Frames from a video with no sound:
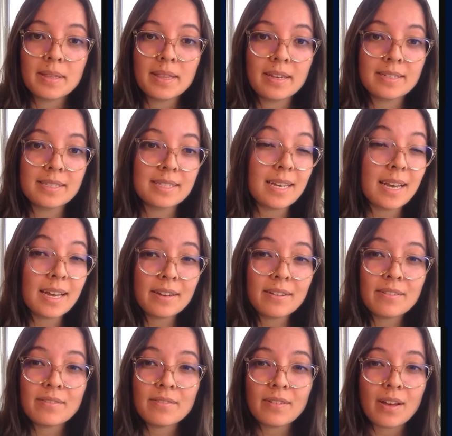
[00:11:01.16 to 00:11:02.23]
but there's a ton
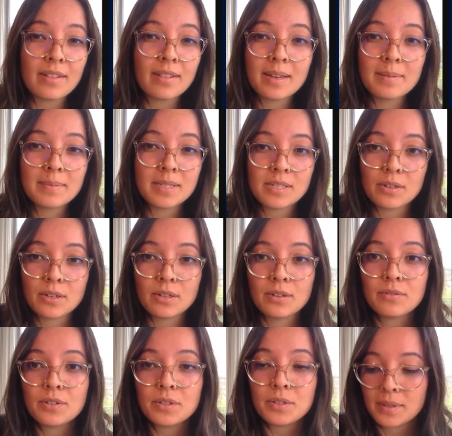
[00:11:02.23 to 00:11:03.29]
of online
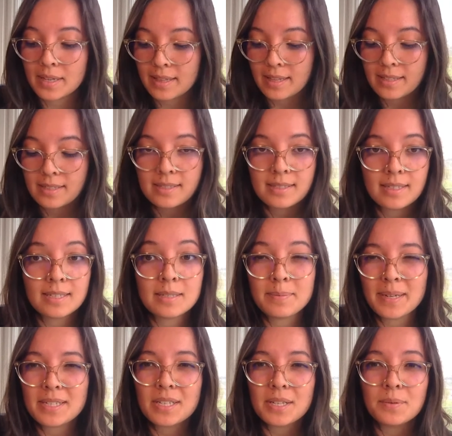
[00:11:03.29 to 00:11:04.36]
material for doing this,
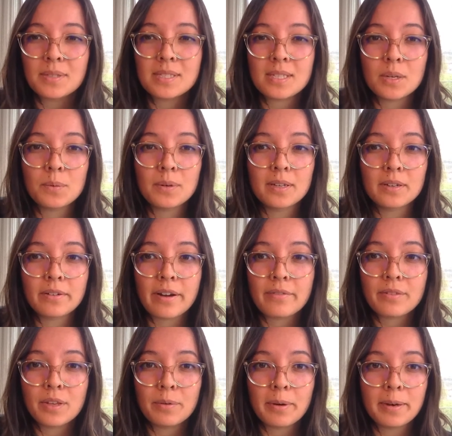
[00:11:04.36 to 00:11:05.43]
especially with SQL and
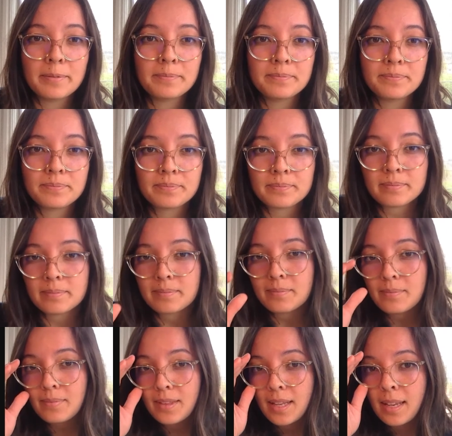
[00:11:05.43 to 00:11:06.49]
GraphQL.
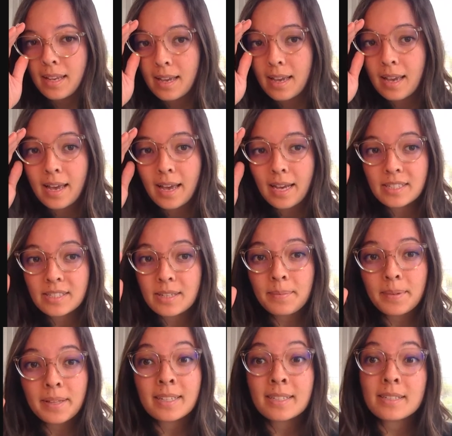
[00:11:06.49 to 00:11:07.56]
And
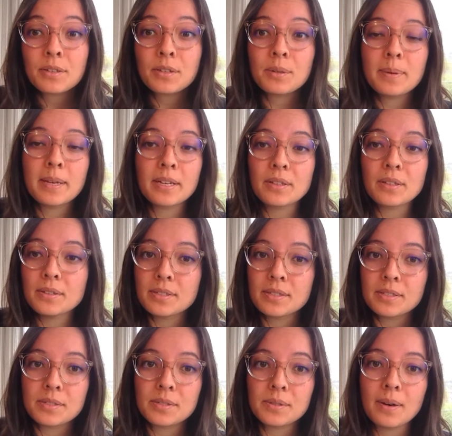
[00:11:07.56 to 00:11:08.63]
something that's a little bit
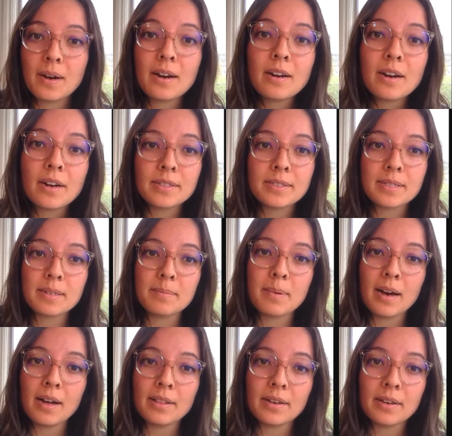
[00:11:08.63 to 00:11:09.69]
closer to our hearts at
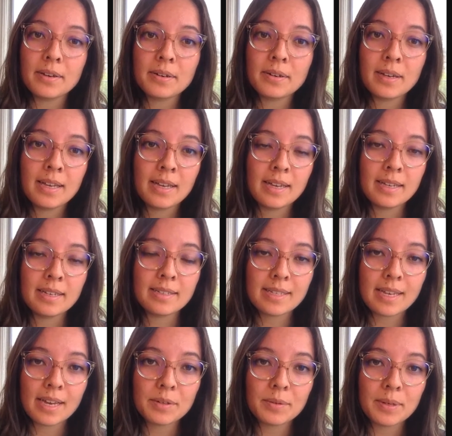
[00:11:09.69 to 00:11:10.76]
Apollo
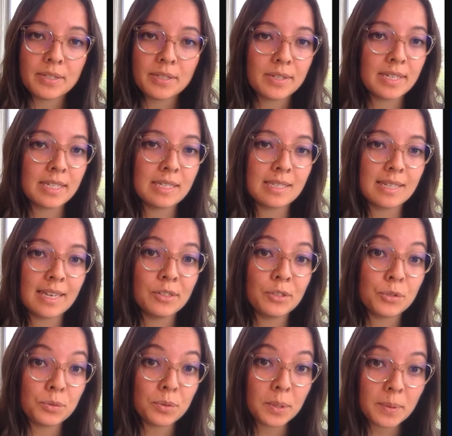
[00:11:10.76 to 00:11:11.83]
is how do I
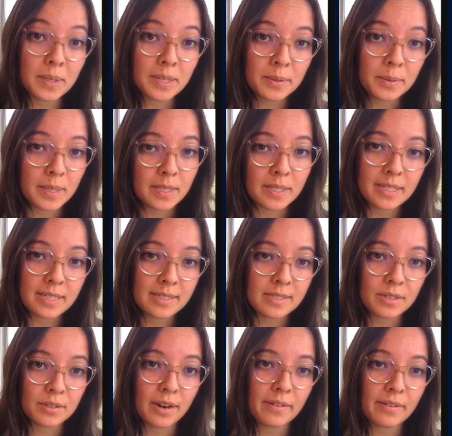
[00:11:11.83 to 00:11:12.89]
translate Druid queries
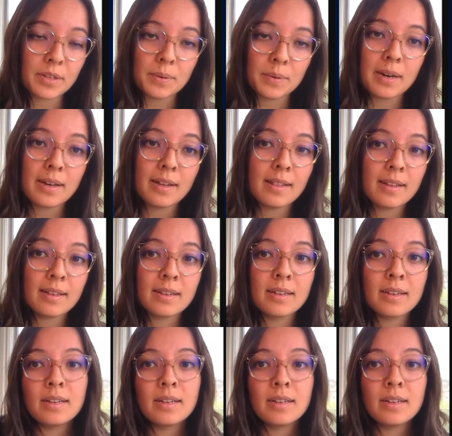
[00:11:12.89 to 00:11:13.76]
to GraphQL.